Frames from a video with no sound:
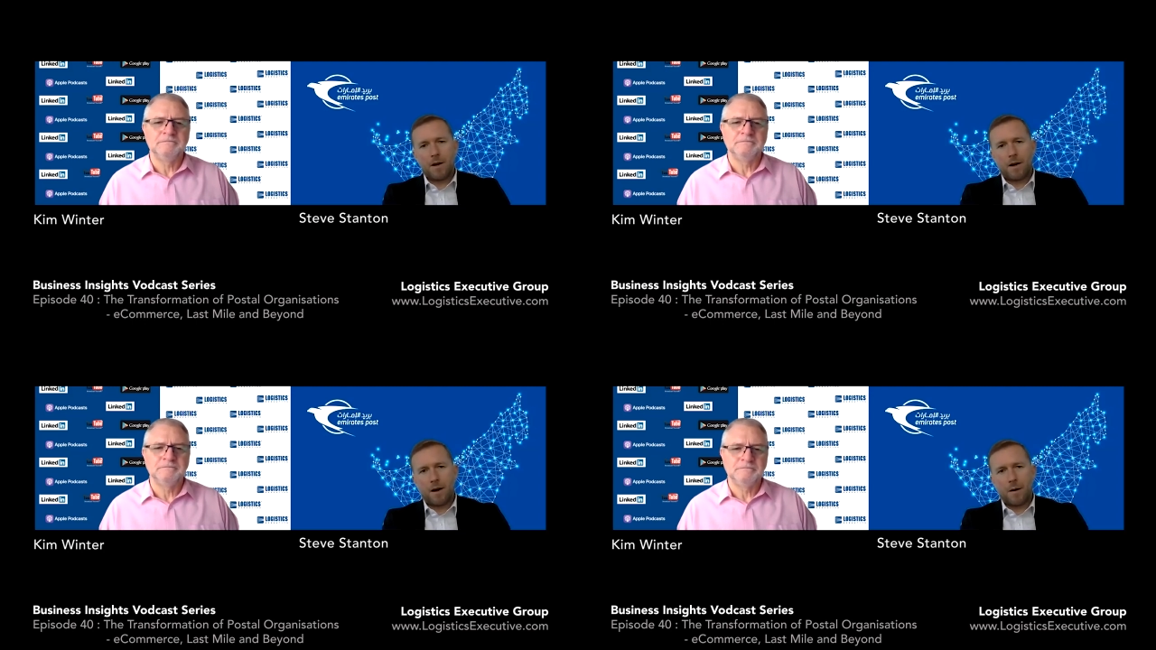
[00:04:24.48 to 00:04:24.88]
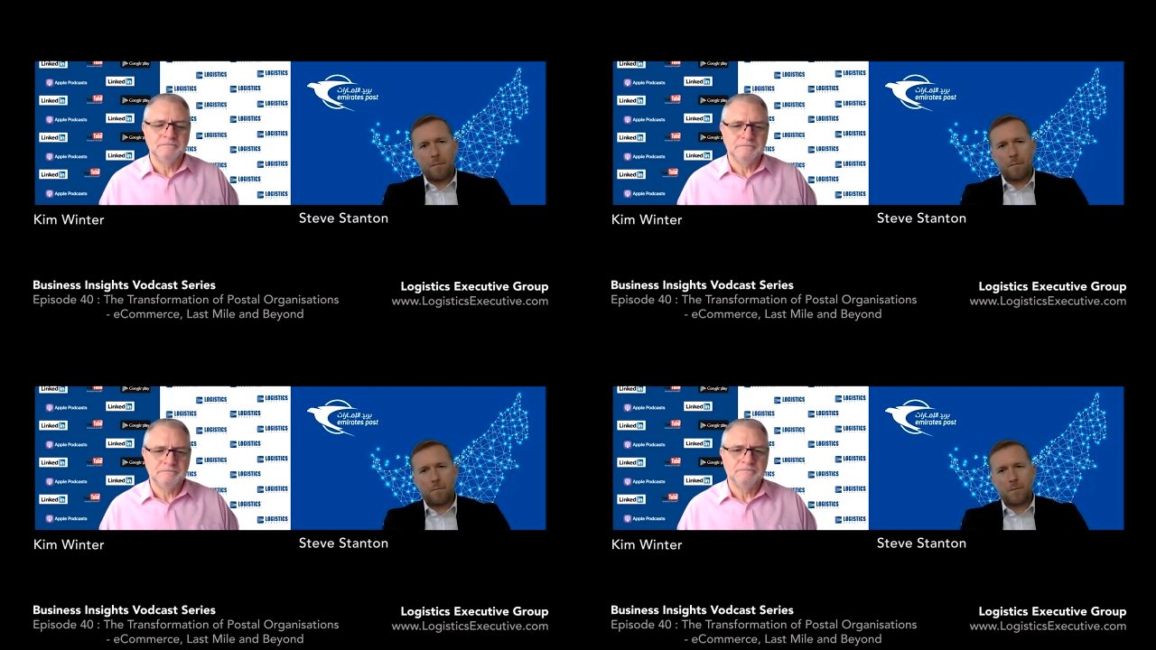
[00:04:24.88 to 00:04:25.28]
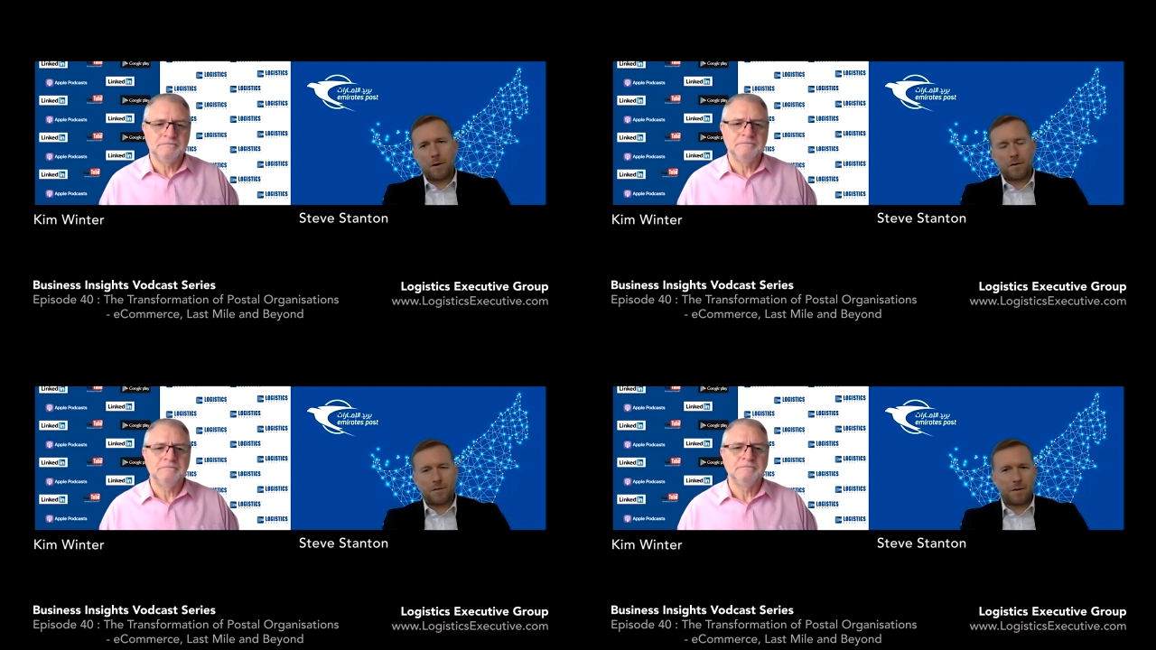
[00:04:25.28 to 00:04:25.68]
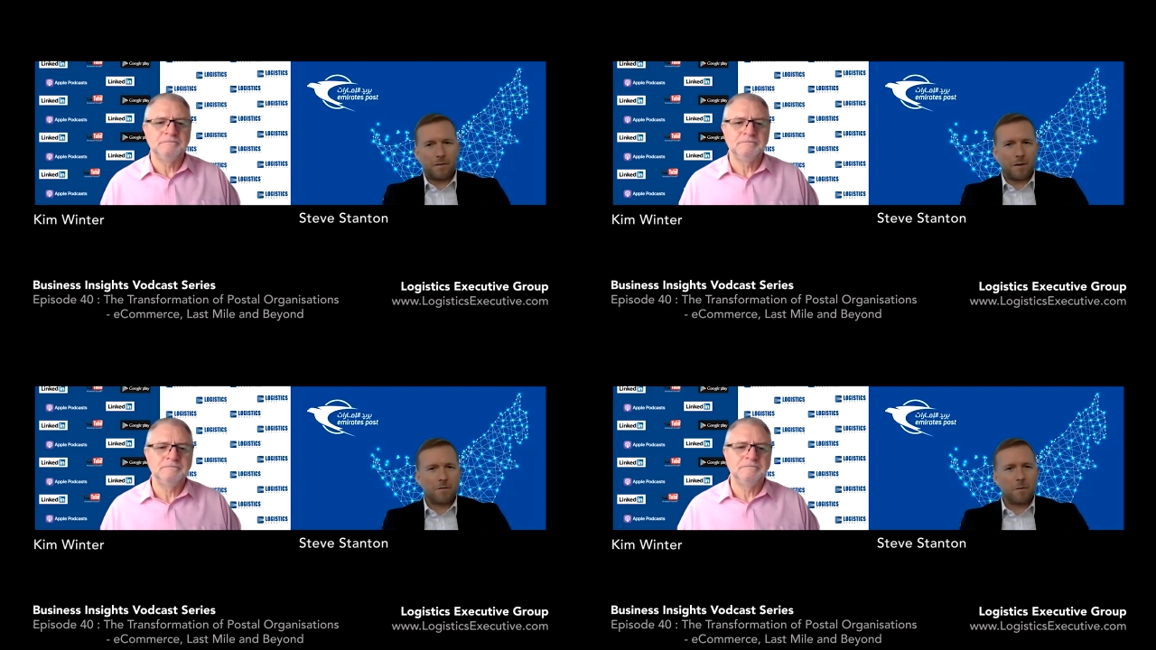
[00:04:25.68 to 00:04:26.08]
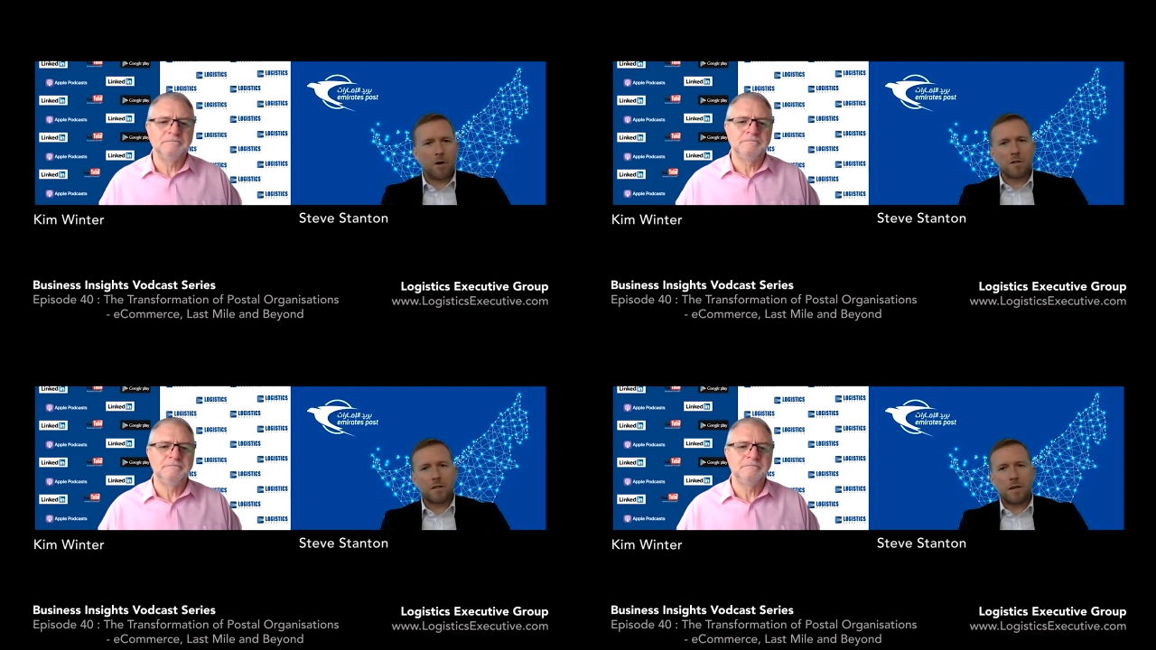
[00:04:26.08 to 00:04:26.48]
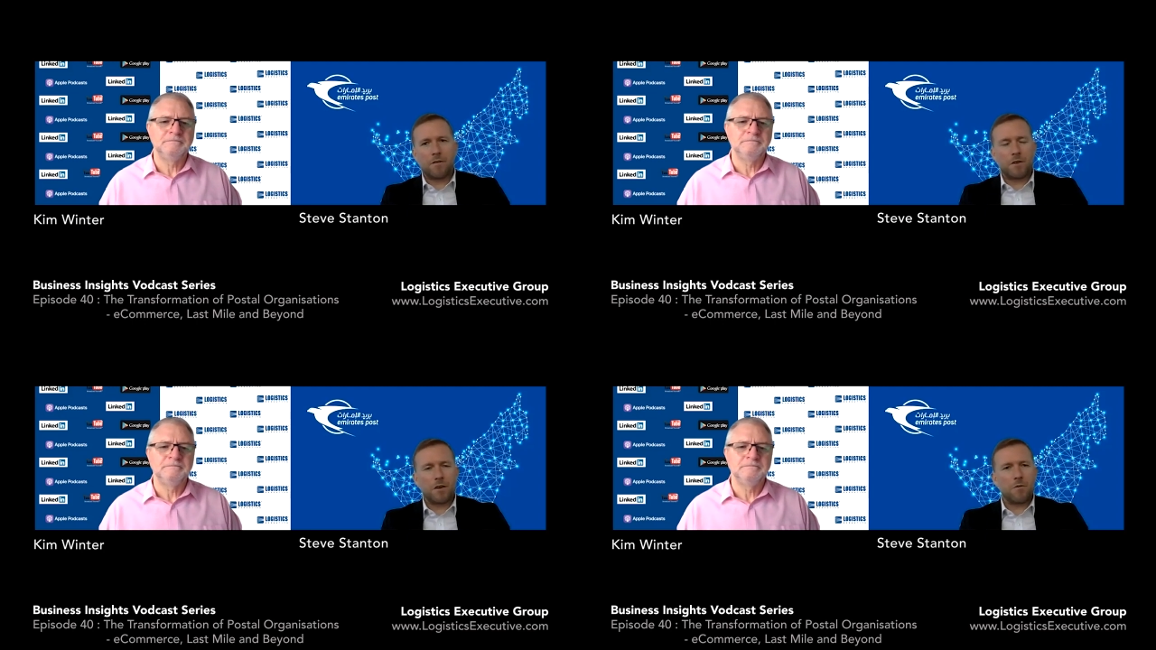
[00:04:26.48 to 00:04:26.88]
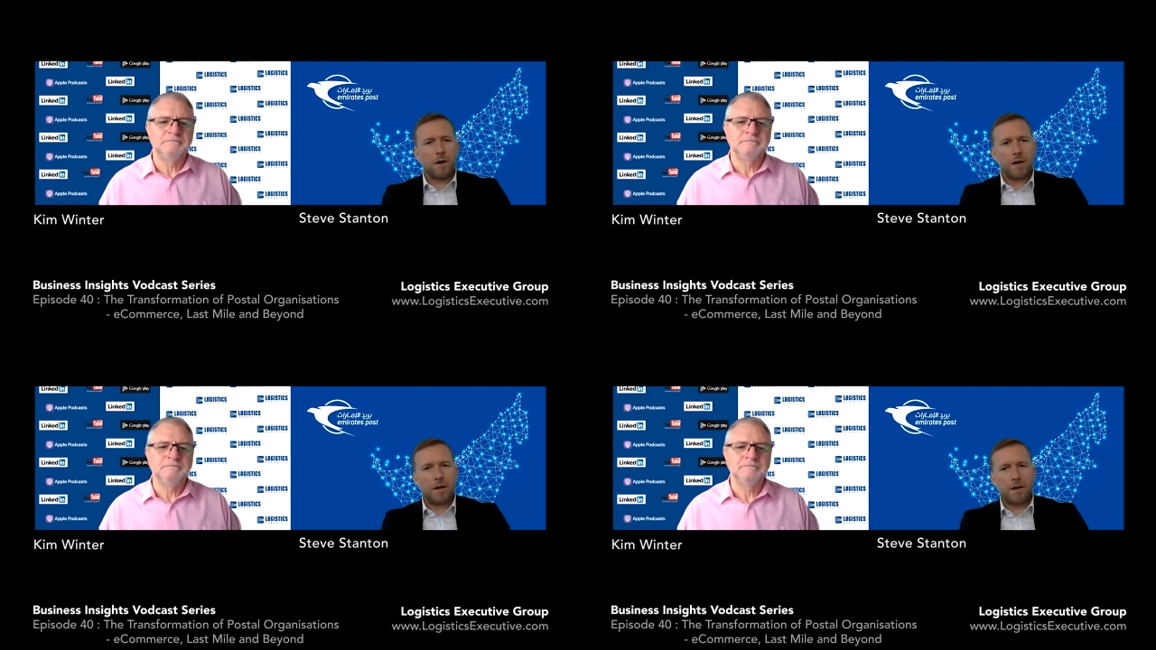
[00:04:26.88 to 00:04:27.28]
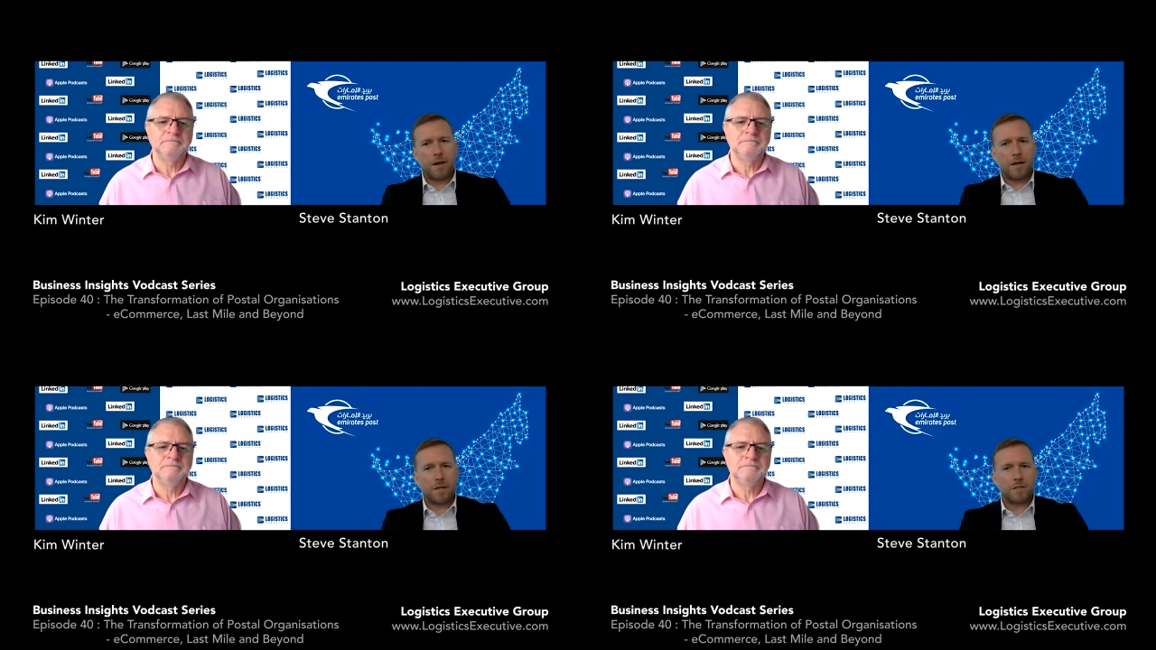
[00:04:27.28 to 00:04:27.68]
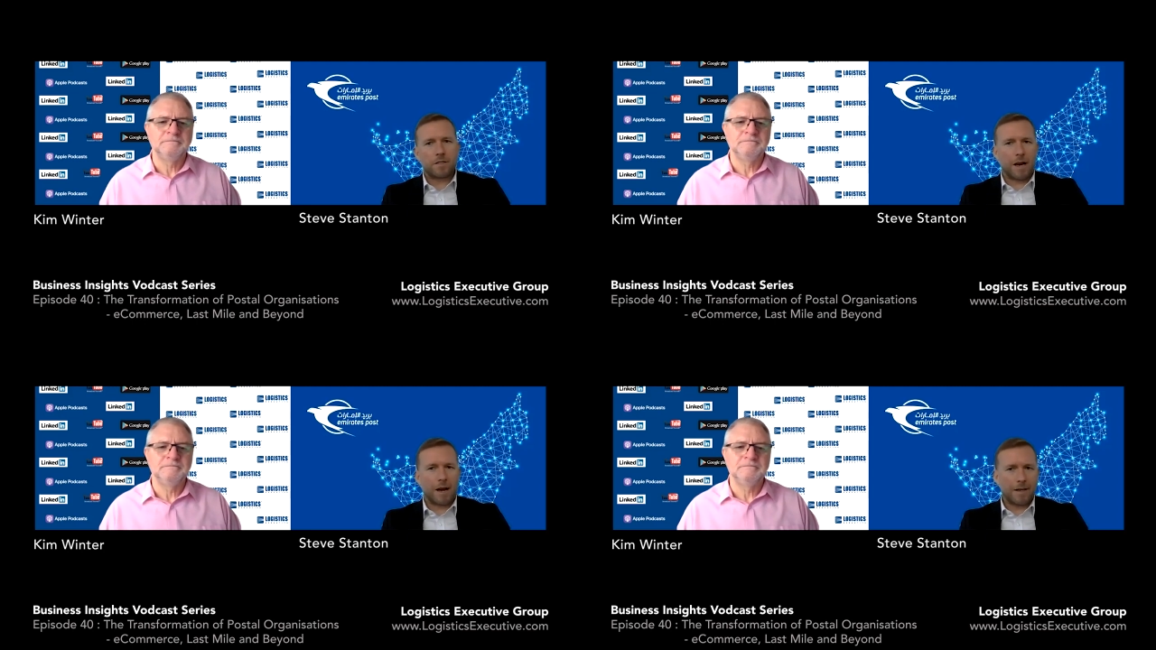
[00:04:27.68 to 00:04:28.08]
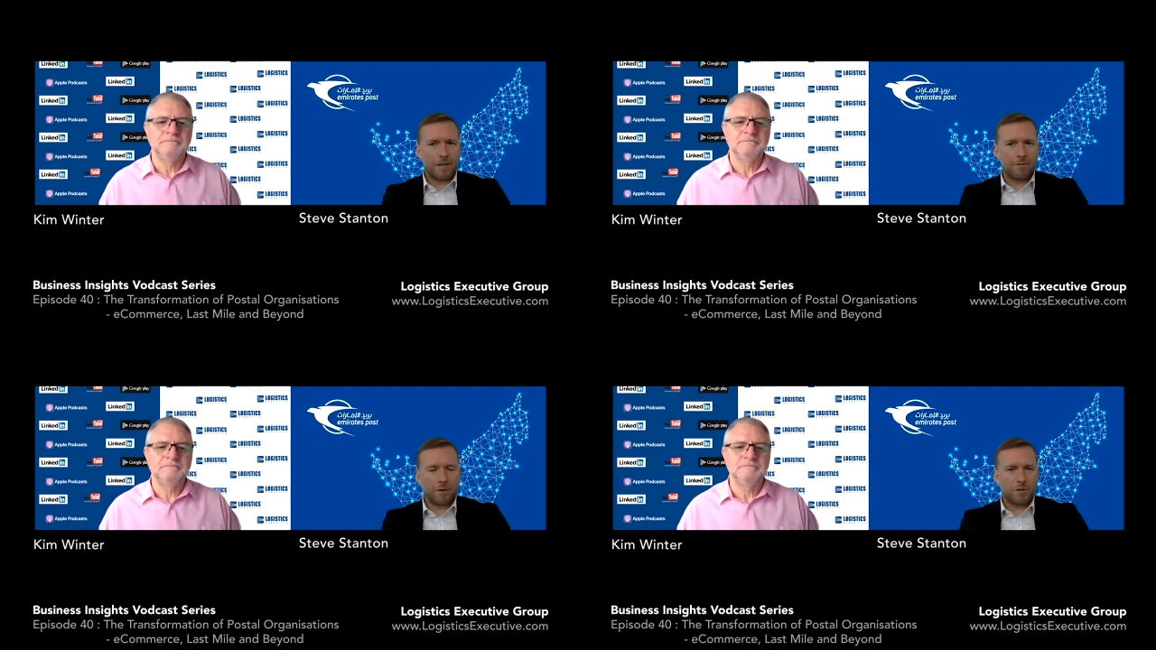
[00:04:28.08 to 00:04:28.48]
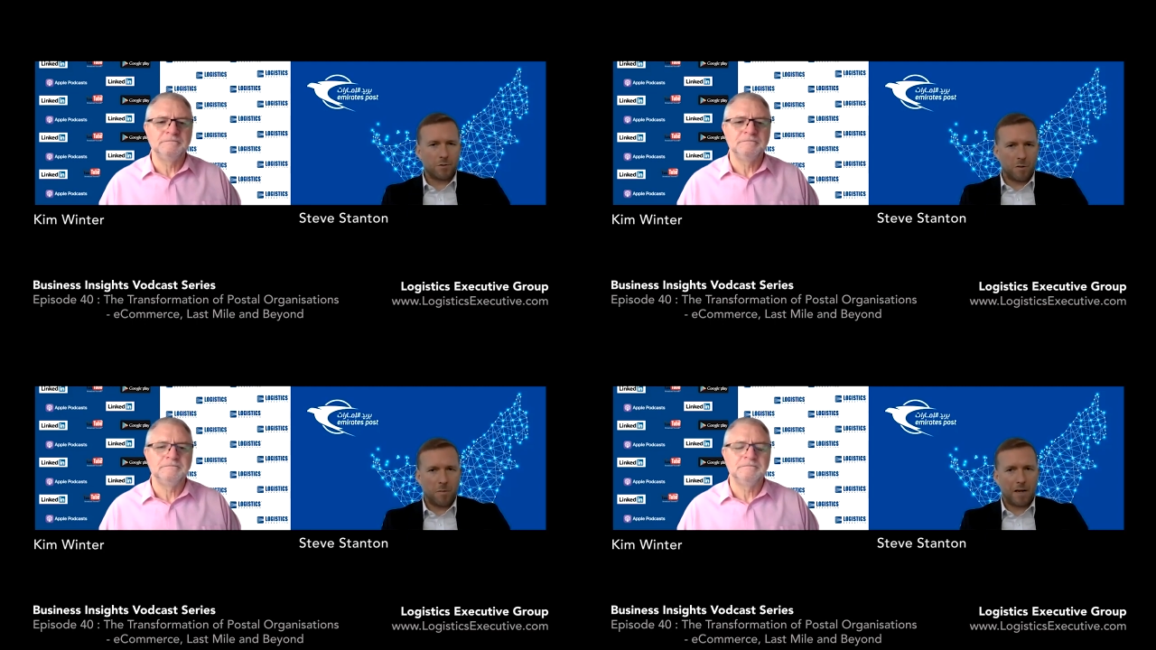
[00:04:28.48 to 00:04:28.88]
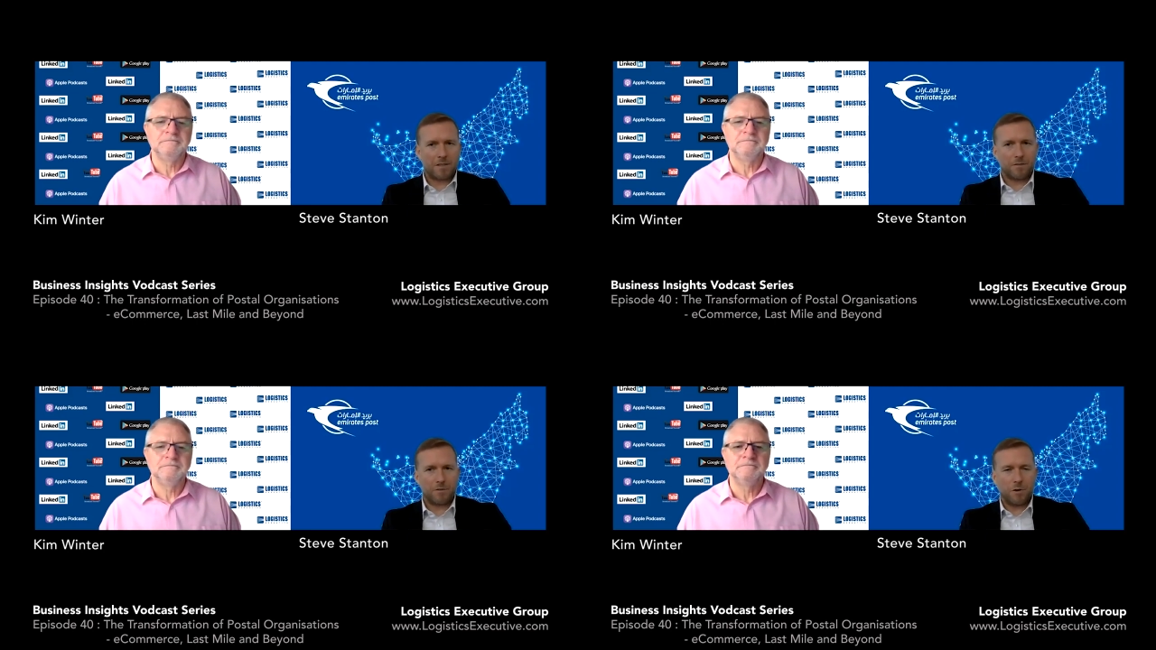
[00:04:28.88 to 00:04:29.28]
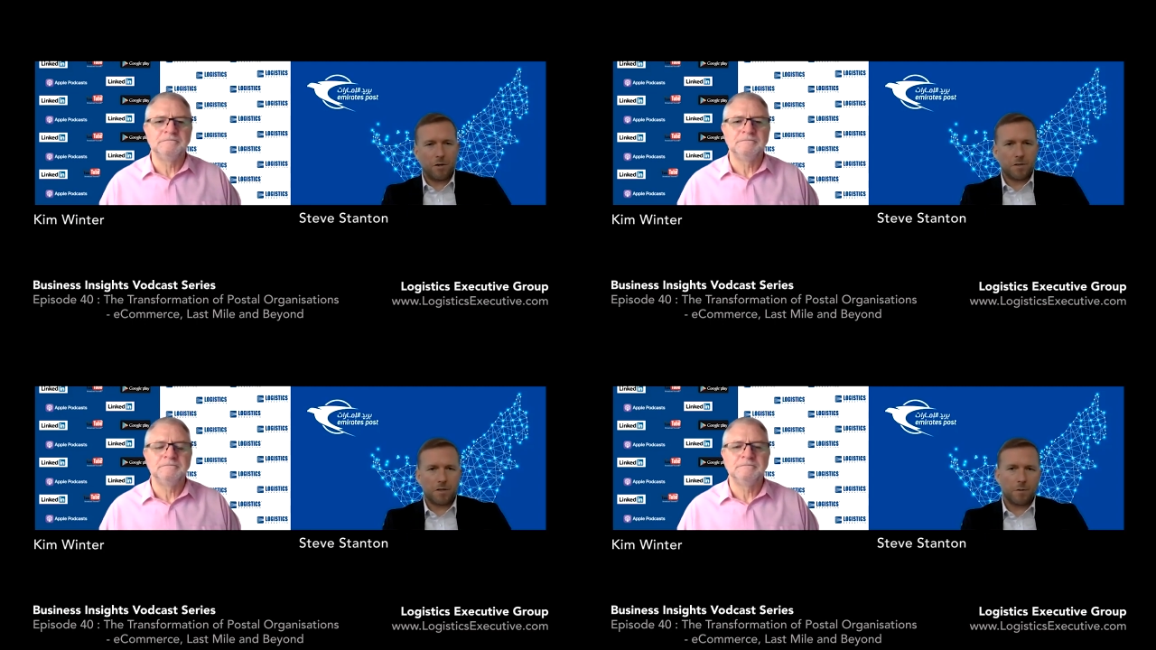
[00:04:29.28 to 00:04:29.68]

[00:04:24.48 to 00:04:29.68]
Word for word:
Speaker 1: um, you know the, the, the, model here in the UAE is slightly different to other parts of the world.